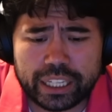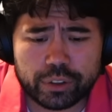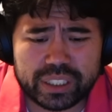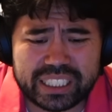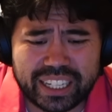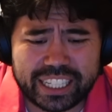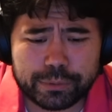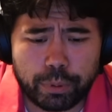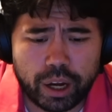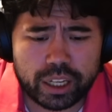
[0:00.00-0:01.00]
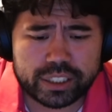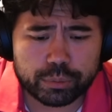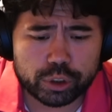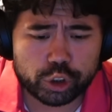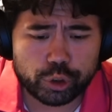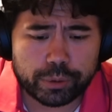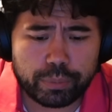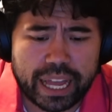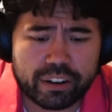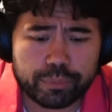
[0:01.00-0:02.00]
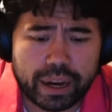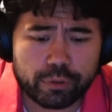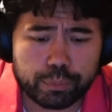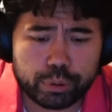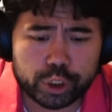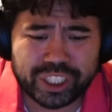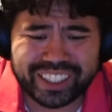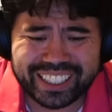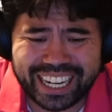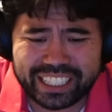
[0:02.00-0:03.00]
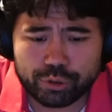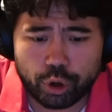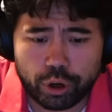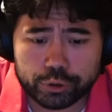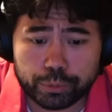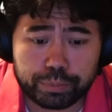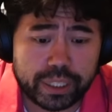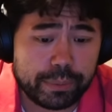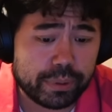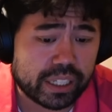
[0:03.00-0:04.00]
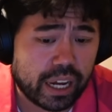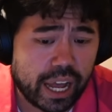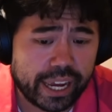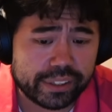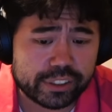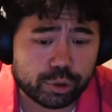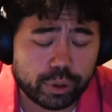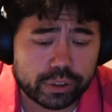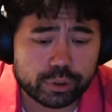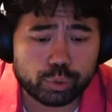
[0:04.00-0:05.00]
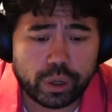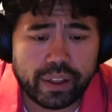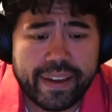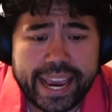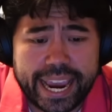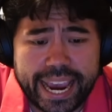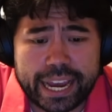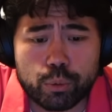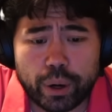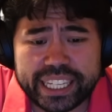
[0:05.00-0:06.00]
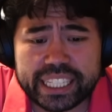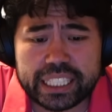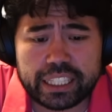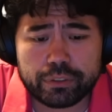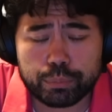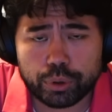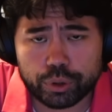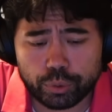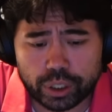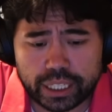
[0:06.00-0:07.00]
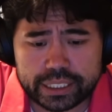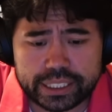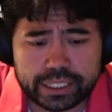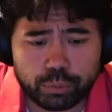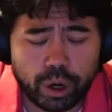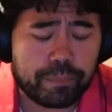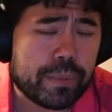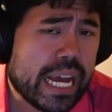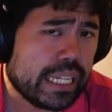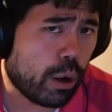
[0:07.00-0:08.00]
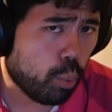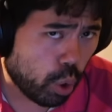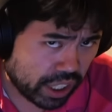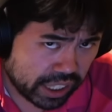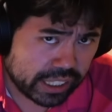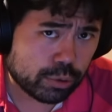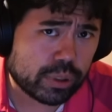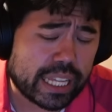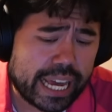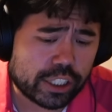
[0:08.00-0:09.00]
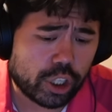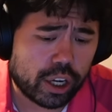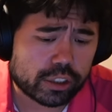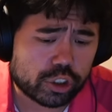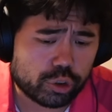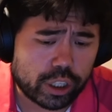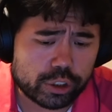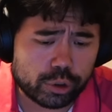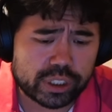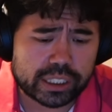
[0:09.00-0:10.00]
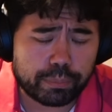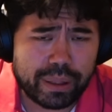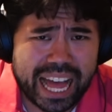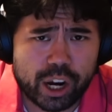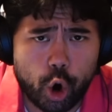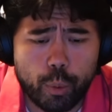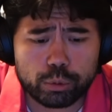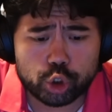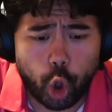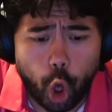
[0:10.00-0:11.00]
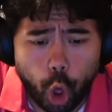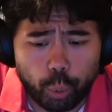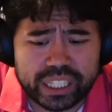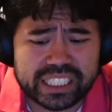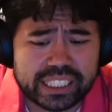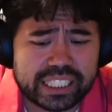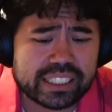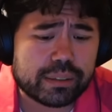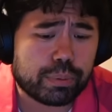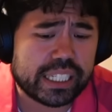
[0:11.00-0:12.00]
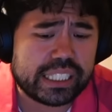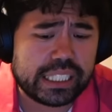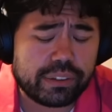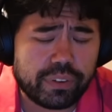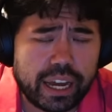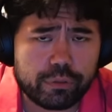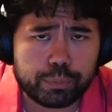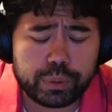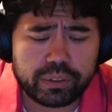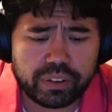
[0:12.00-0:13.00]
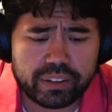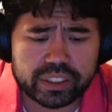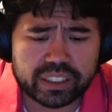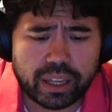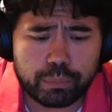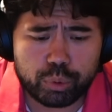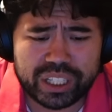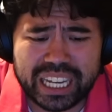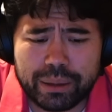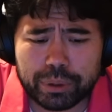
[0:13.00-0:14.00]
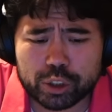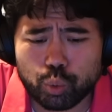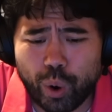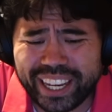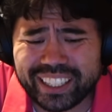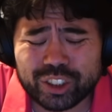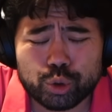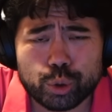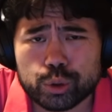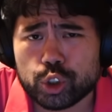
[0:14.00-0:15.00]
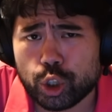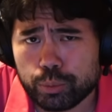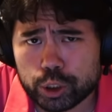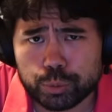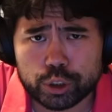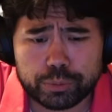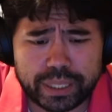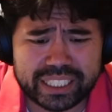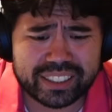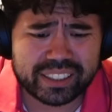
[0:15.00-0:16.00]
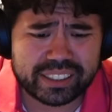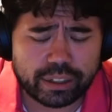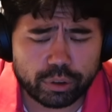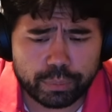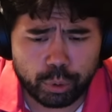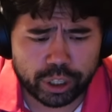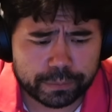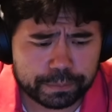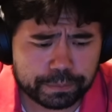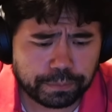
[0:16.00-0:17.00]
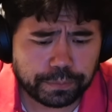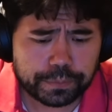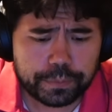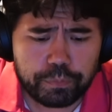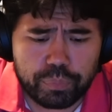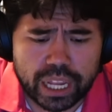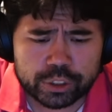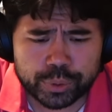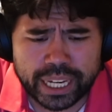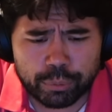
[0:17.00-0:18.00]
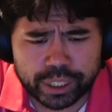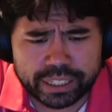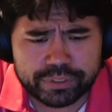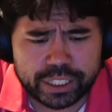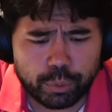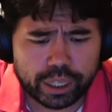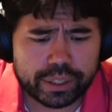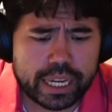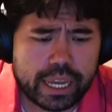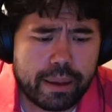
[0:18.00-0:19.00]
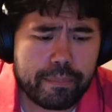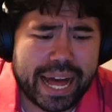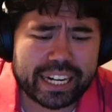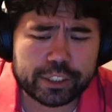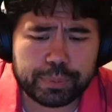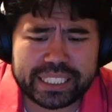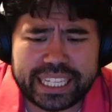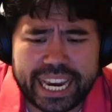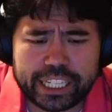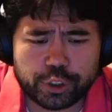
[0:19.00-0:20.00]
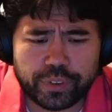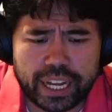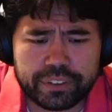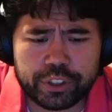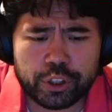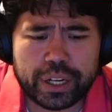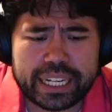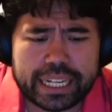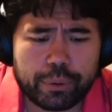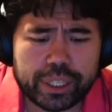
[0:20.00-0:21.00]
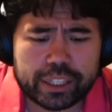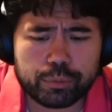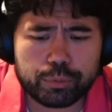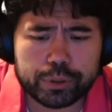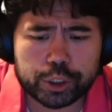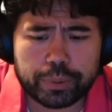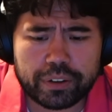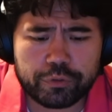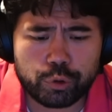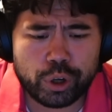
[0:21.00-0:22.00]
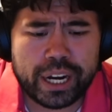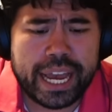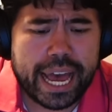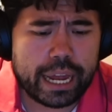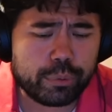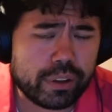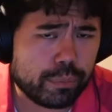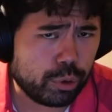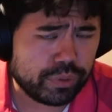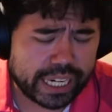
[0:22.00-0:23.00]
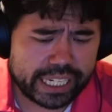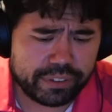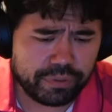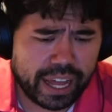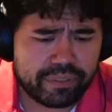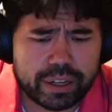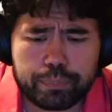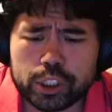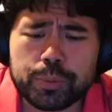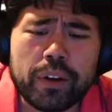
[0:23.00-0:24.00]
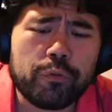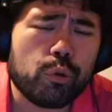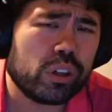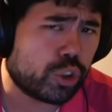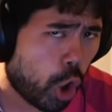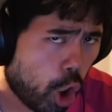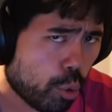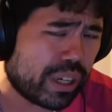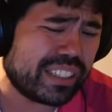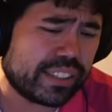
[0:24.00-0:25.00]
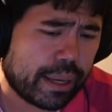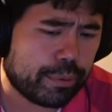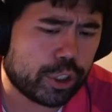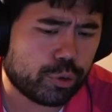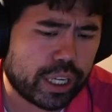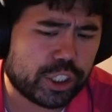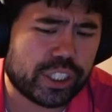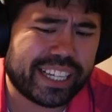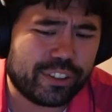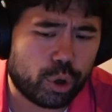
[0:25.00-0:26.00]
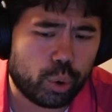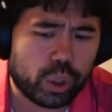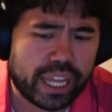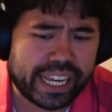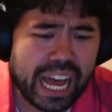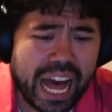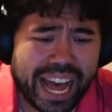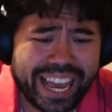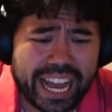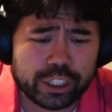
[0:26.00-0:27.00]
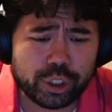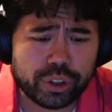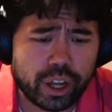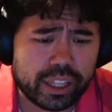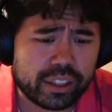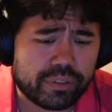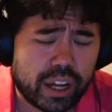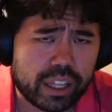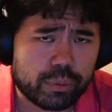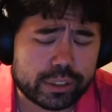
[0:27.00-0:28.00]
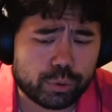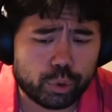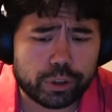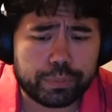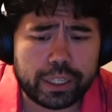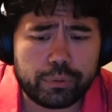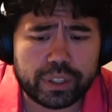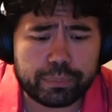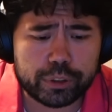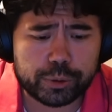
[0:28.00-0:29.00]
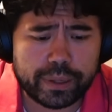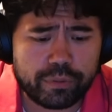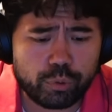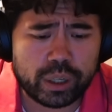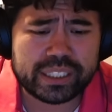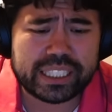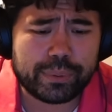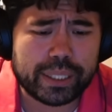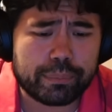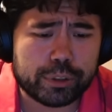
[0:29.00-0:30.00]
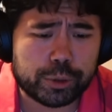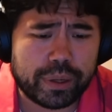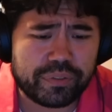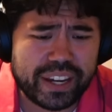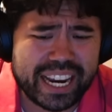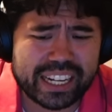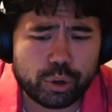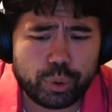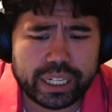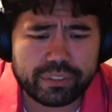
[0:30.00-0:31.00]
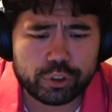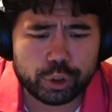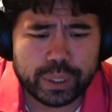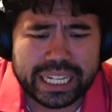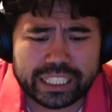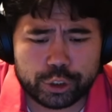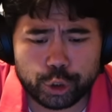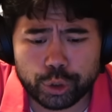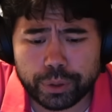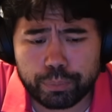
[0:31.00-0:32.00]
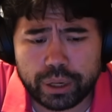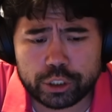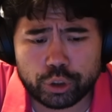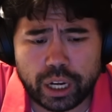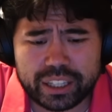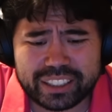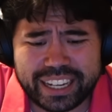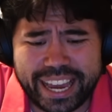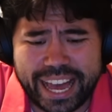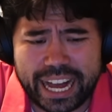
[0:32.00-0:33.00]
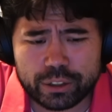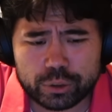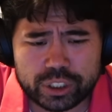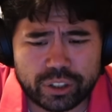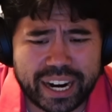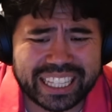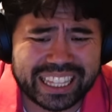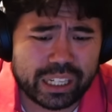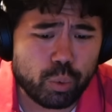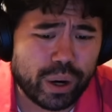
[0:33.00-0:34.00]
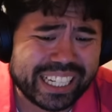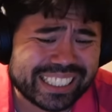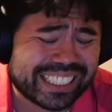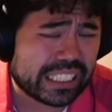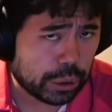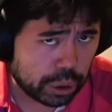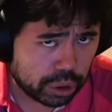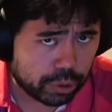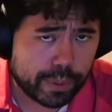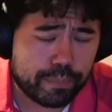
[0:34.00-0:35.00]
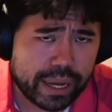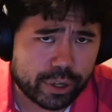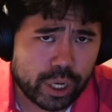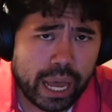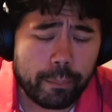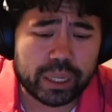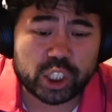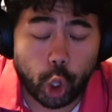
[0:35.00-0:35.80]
You have these nice pawns that restrict black from ever pushing. The knights are also keeping an eye on these squares as well, and white can even put the rook on d1. Now, one of the things with the hedgehog structures is that black almost always needs to play d5 or b5 at some point because white controls so much more space in the center of the board. So we get rook fd1. Magnus plays h5 here, and now we get the move bishop f4, and we have the move knight e5. Now, bishop f4 is already stepping in a direction that I don't like. I actually thought that if Alireza were to play with like bishop f1, say we get bishop f8 and queen f2, due to the pressure on the diagonals here, I think white is still a little bit better, but it's